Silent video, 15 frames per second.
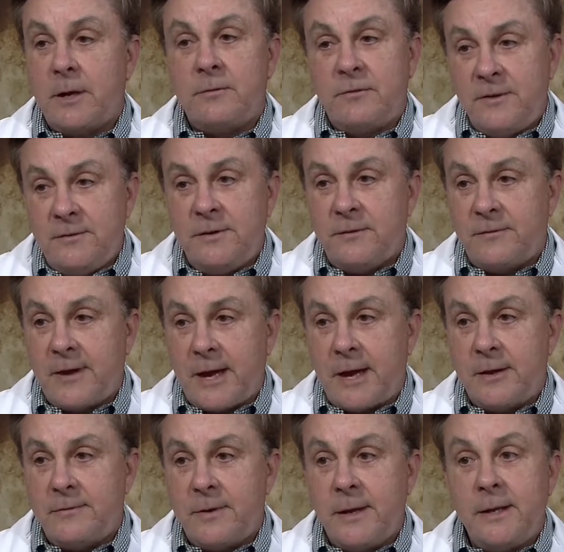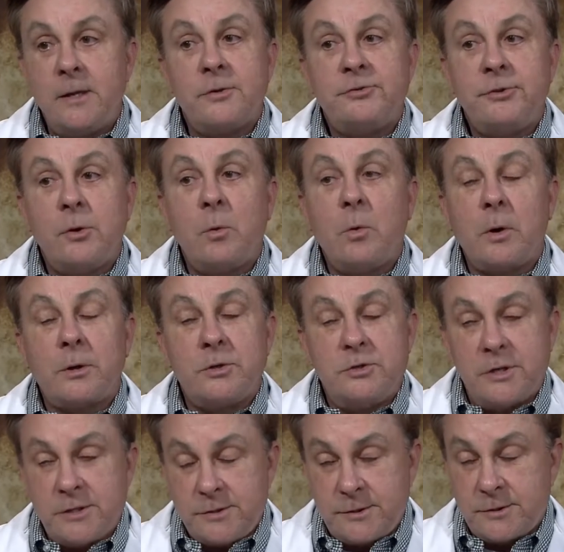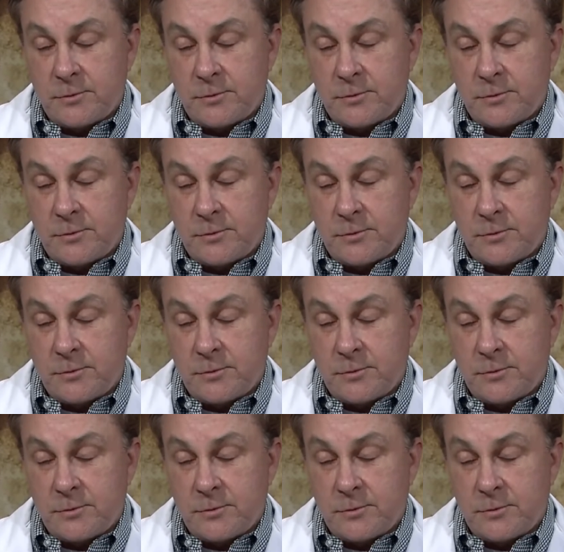at 55, and it'll still work just as